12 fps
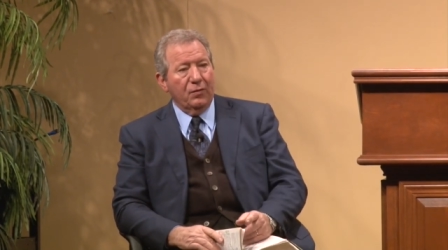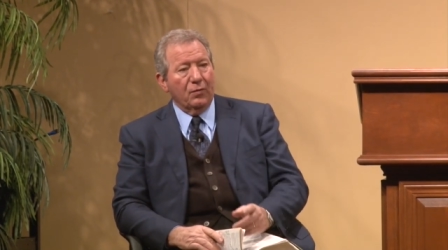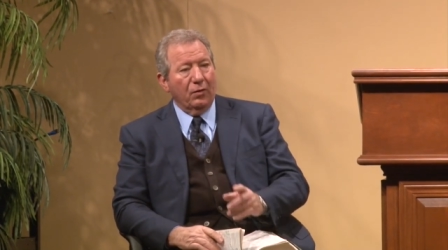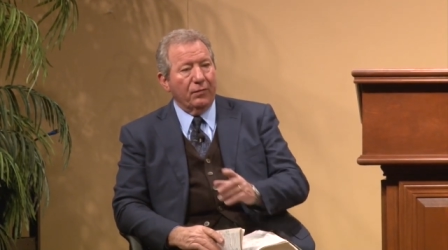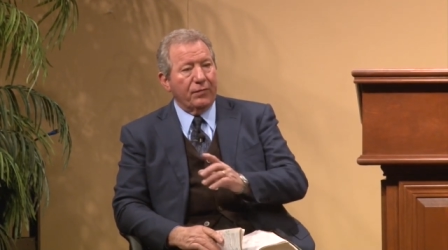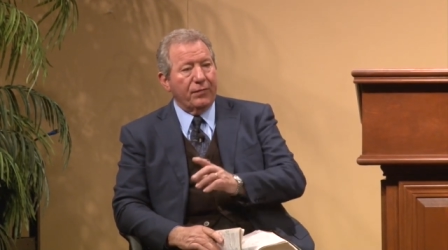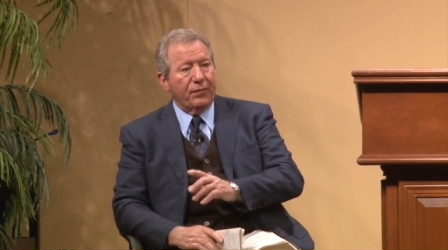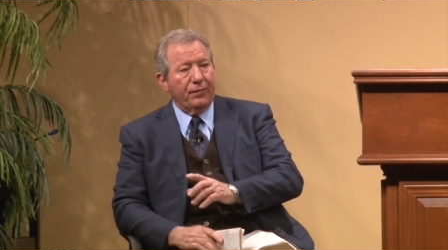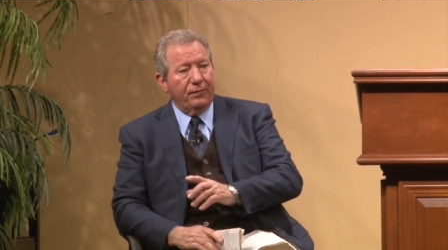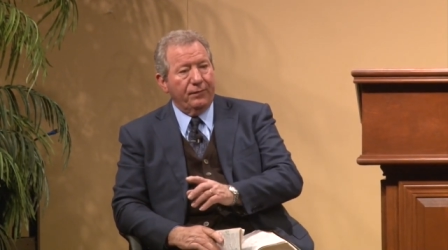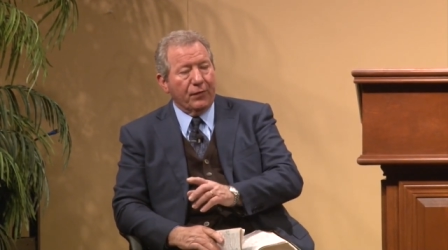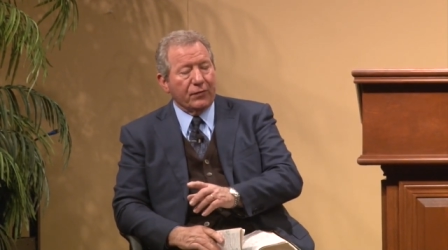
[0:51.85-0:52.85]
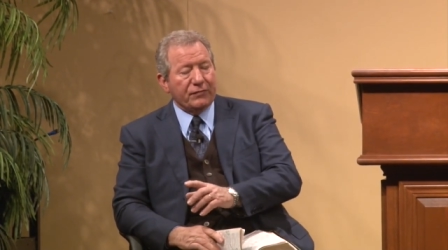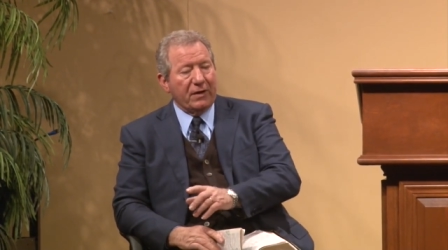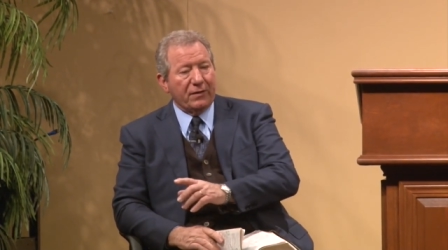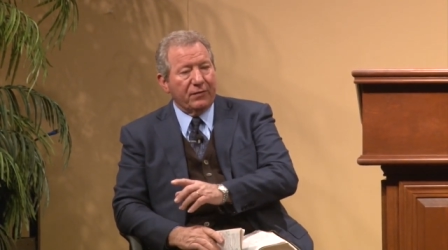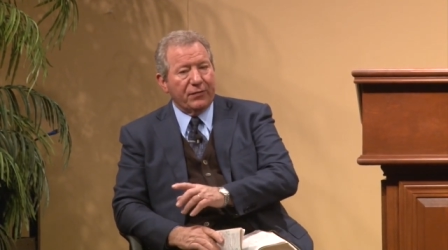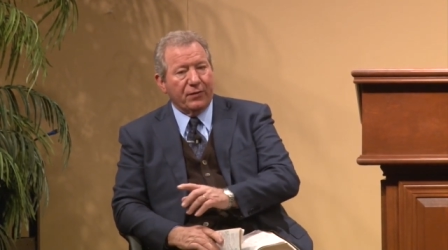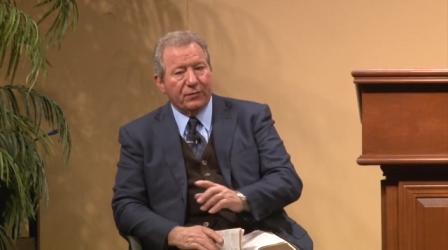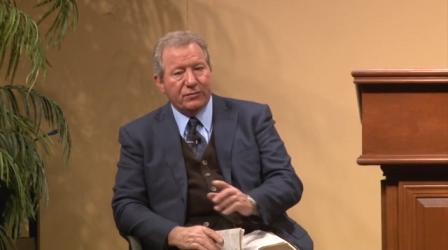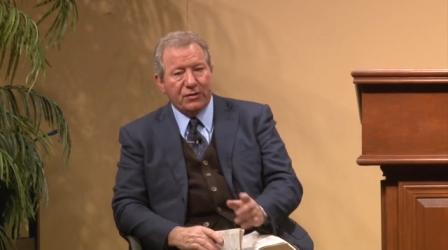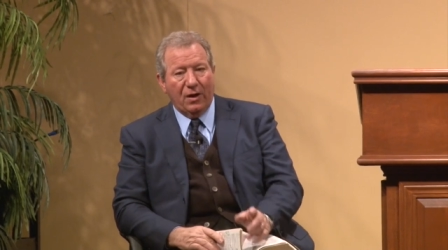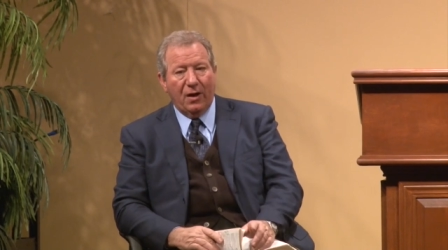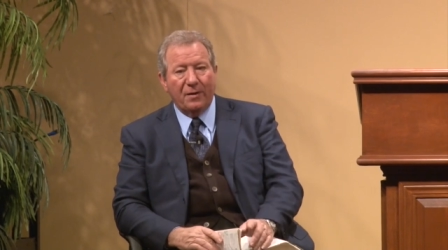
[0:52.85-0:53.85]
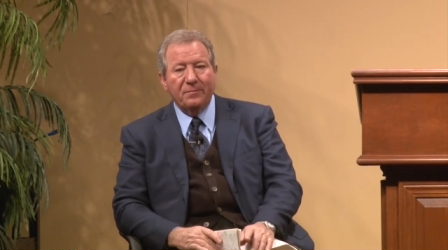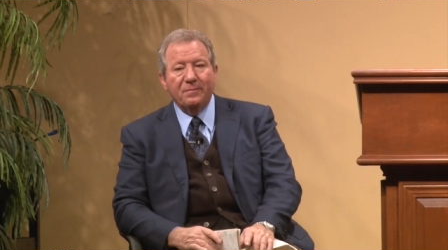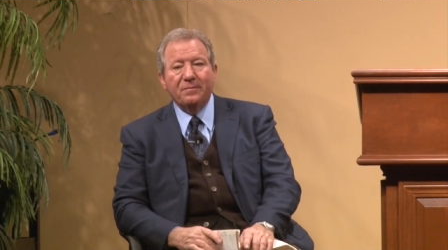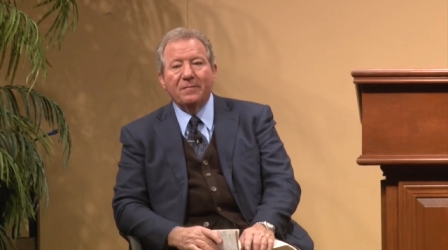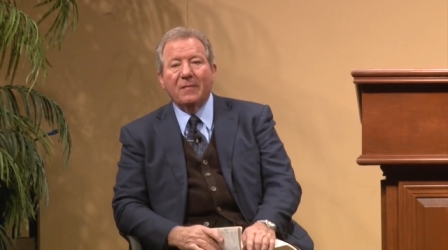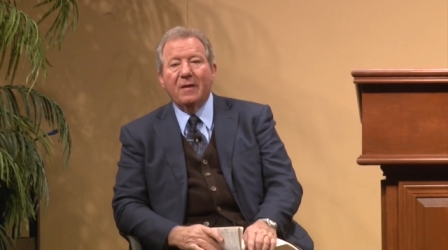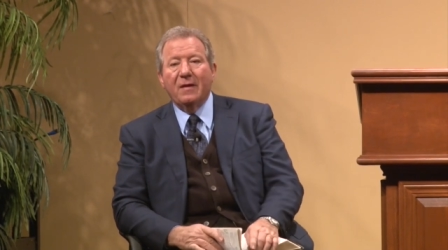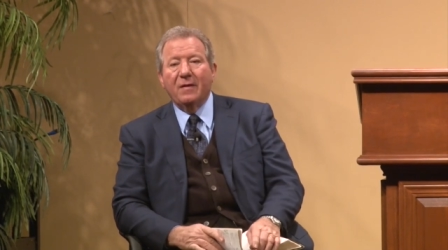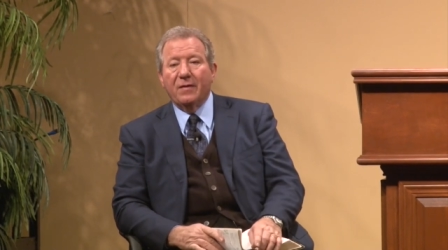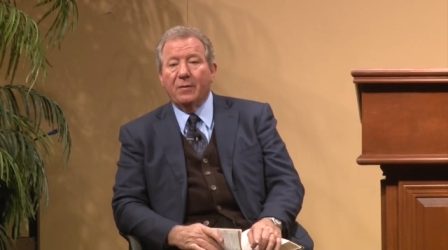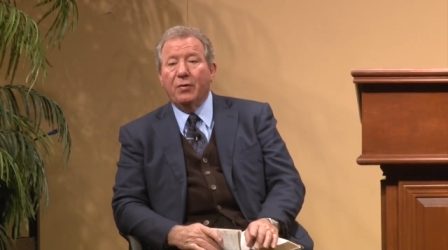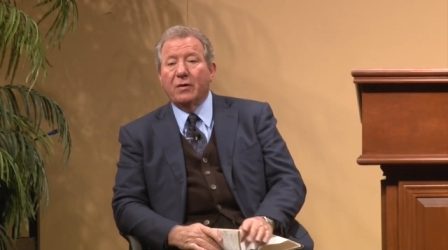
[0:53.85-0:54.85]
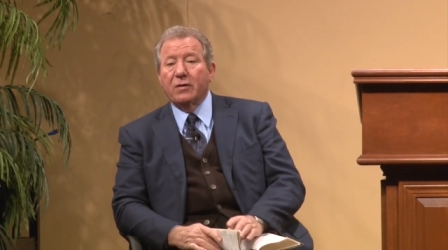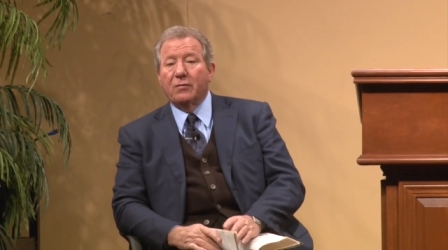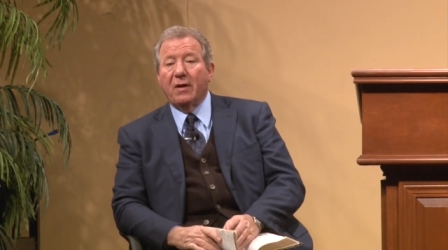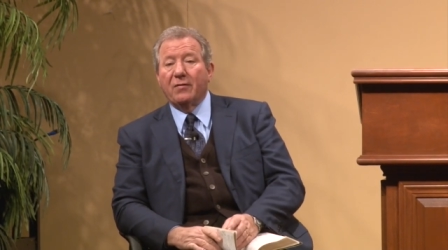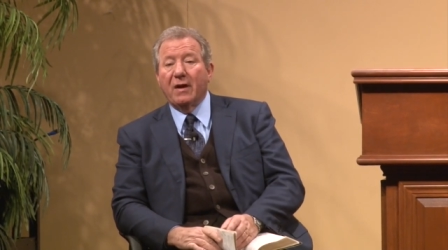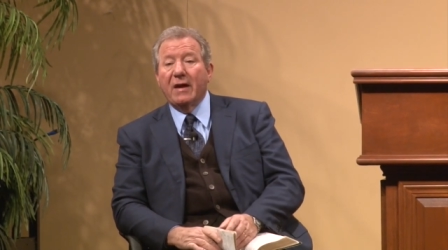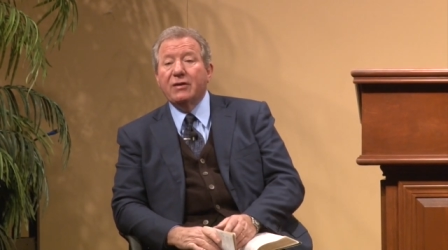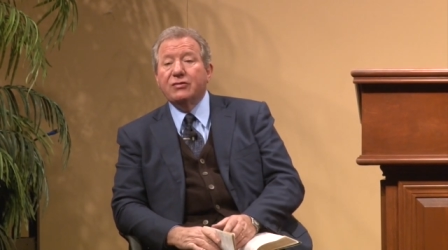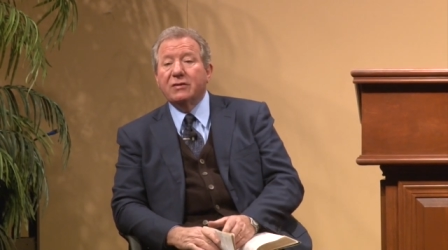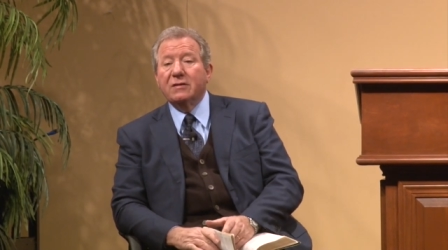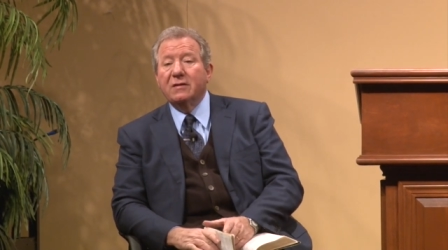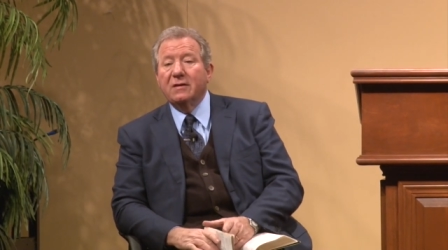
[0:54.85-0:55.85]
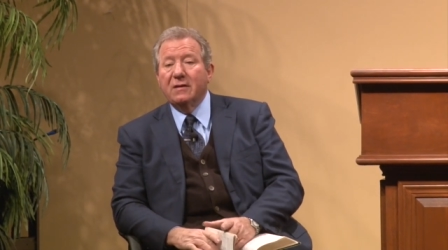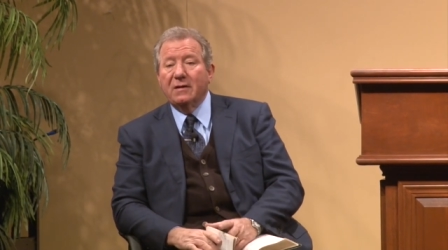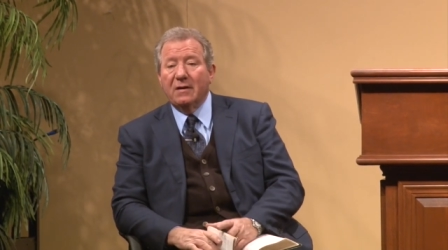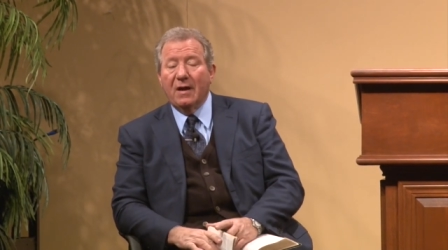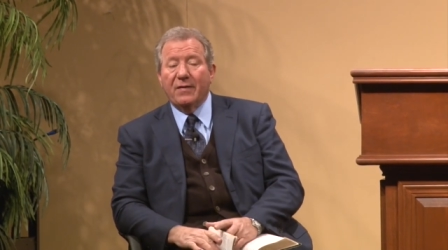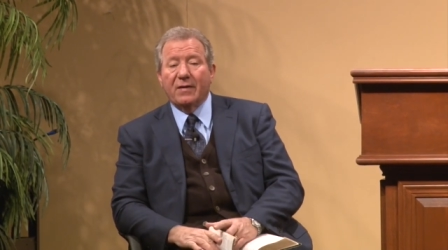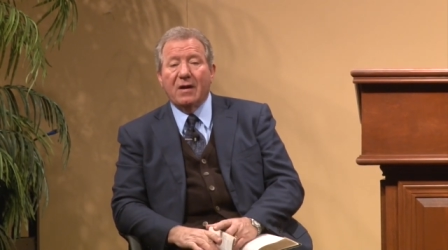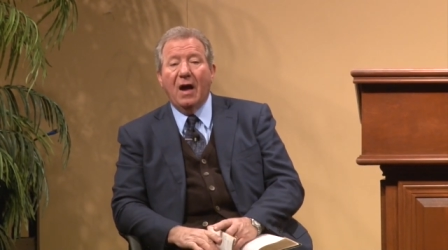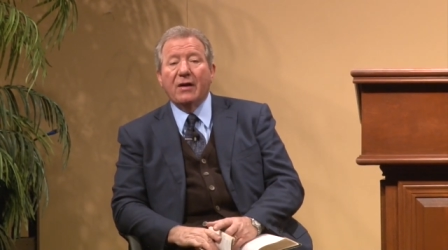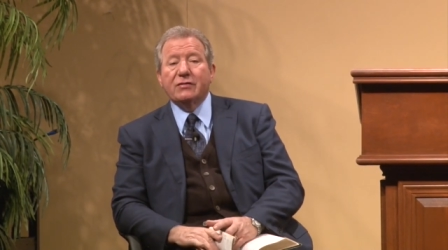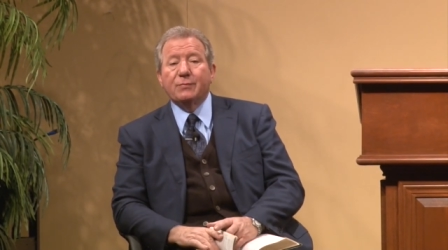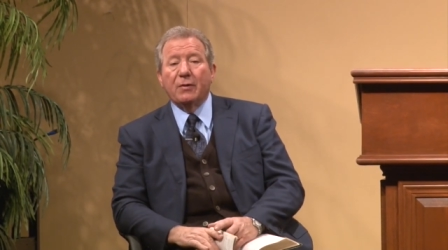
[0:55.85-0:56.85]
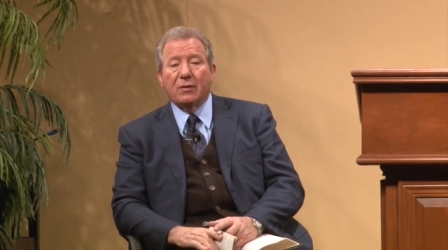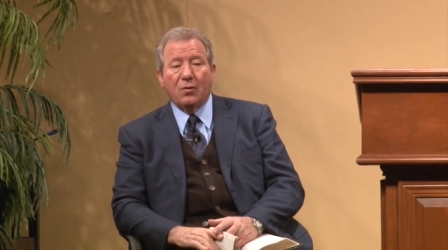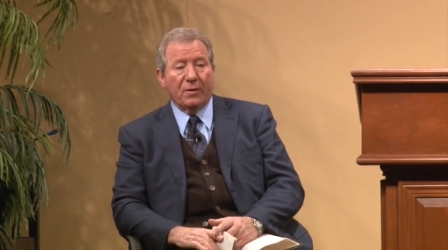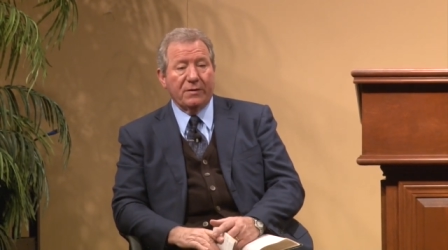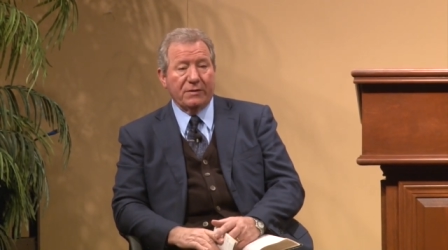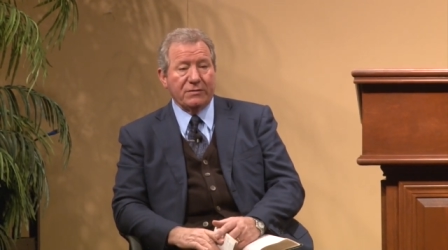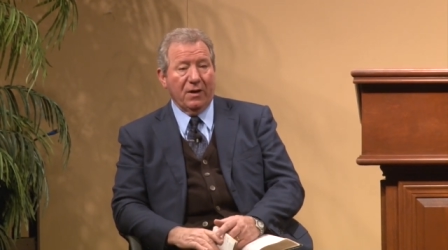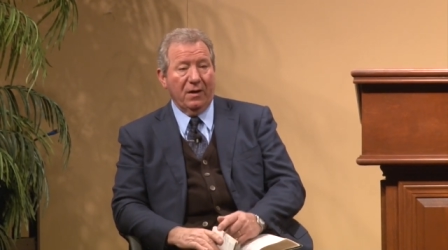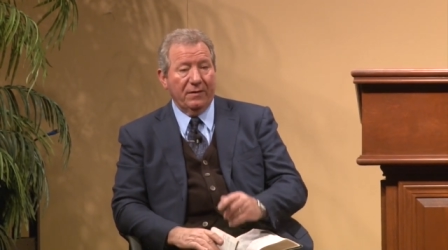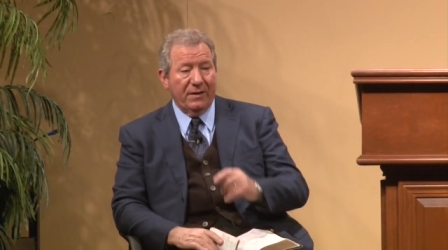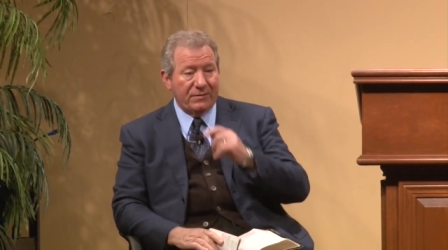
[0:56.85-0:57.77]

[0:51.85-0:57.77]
who wrote 1st, 2nd, and 3rd John, the book of the Revelation, and the Gospel according to John.